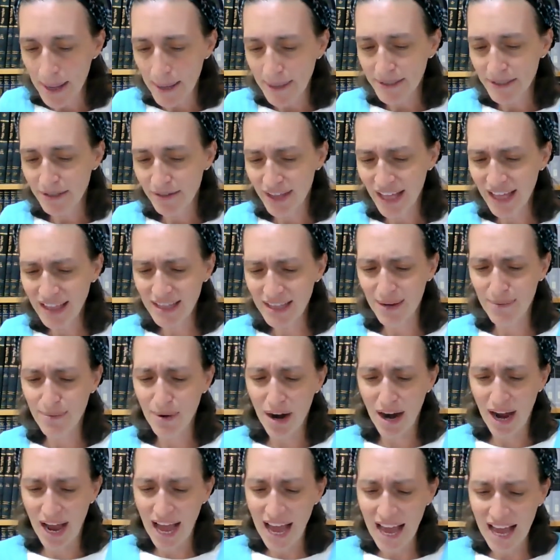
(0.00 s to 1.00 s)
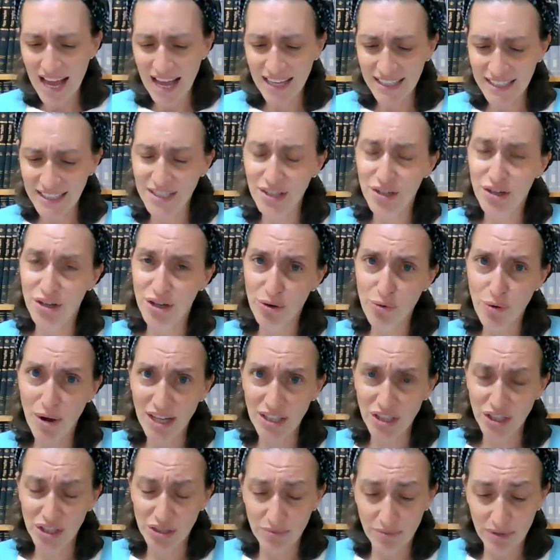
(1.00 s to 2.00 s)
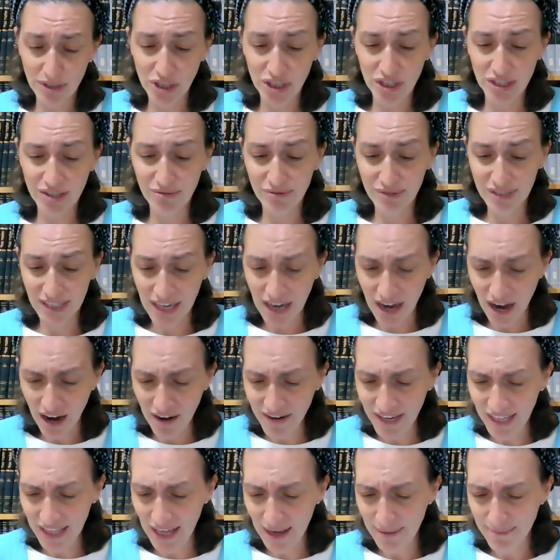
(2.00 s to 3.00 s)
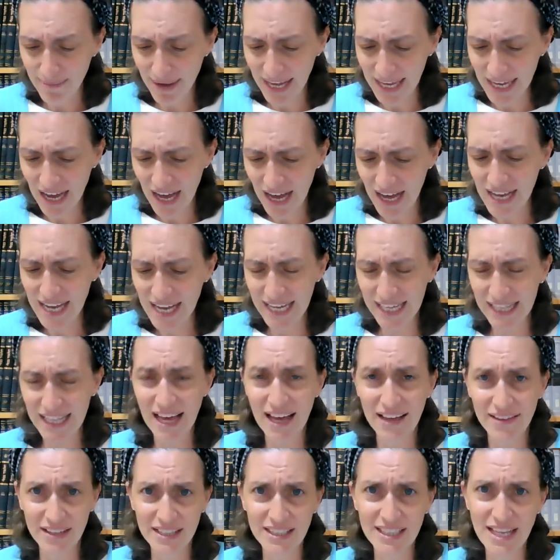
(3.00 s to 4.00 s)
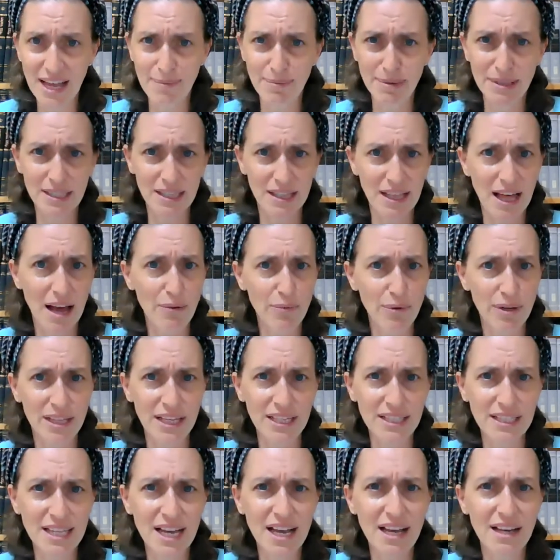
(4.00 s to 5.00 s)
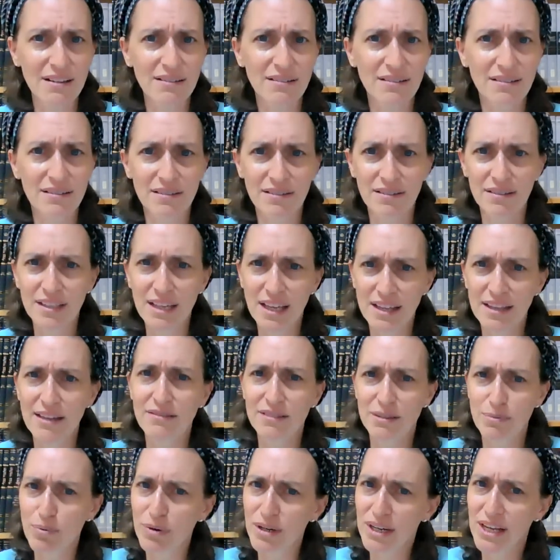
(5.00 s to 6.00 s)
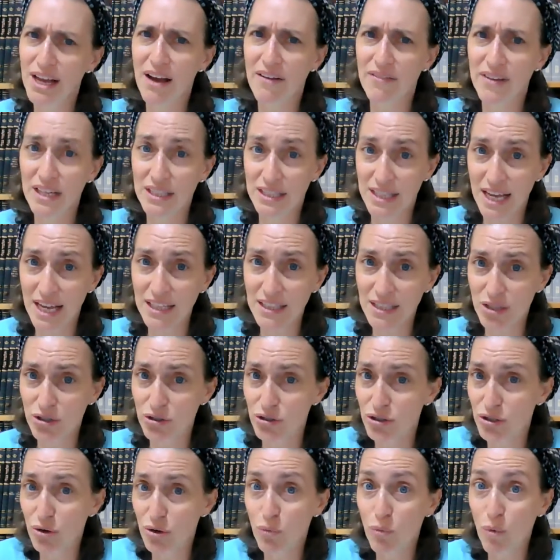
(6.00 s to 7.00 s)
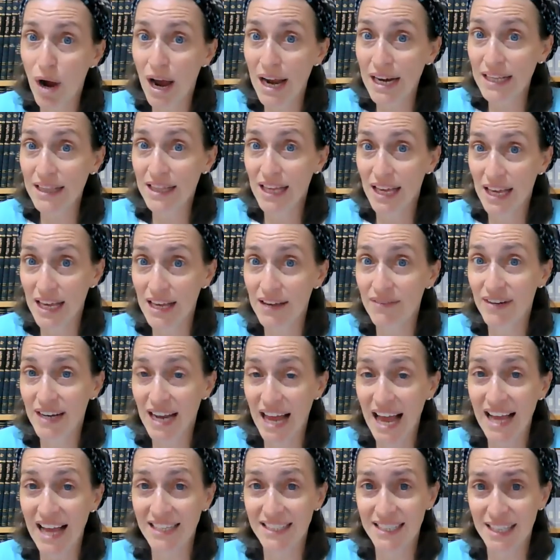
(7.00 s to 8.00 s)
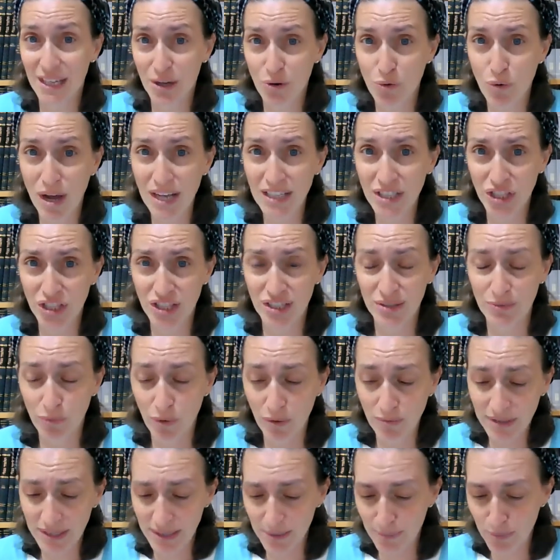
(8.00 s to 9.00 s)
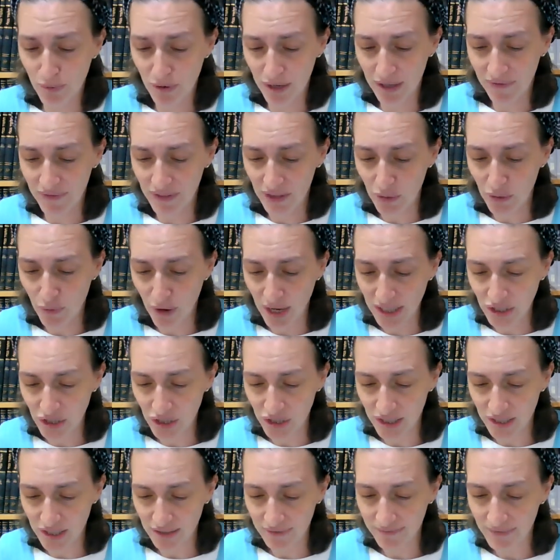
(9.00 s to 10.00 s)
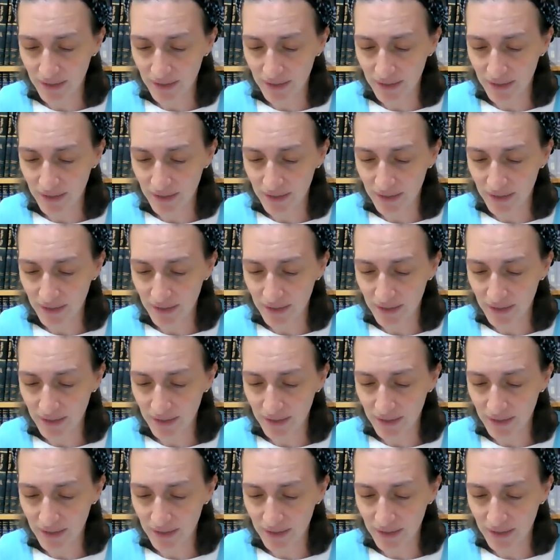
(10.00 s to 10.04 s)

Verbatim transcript: So then the Gemara asks a good question, which is karela, my karela. This happens a lot where they say, yeah, that was a pretty obvious answer. So why did they even ask the question? What was the point of the question?